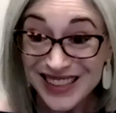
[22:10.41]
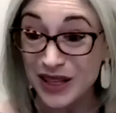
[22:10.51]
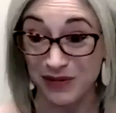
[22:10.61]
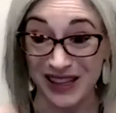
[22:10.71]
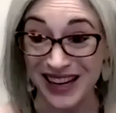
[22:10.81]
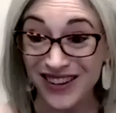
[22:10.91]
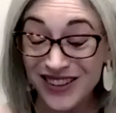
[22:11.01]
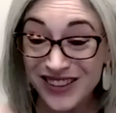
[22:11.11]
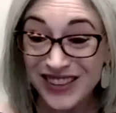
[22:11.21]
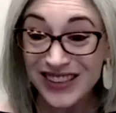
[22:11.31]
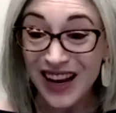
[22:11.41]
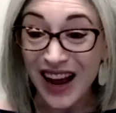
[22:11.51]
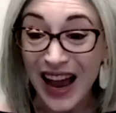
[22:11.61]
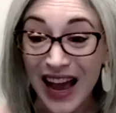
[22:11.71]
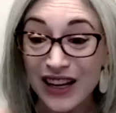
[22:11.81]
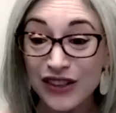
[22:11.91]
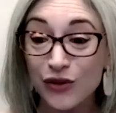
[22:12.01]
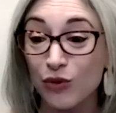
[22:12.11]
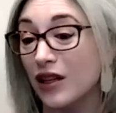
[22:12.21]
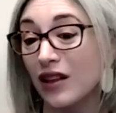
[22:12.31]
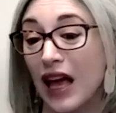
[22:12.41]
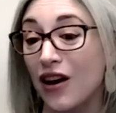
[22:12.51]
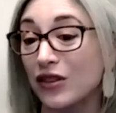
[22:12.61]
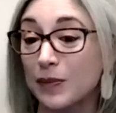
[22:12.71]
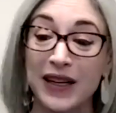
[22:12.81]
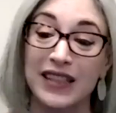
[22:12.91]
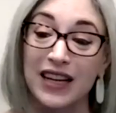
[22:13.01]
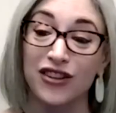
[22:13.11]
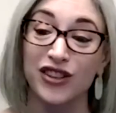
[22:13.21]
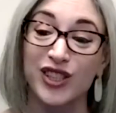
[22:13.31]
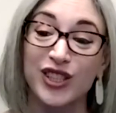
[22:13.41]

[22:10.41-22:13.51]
the players and would allow spectators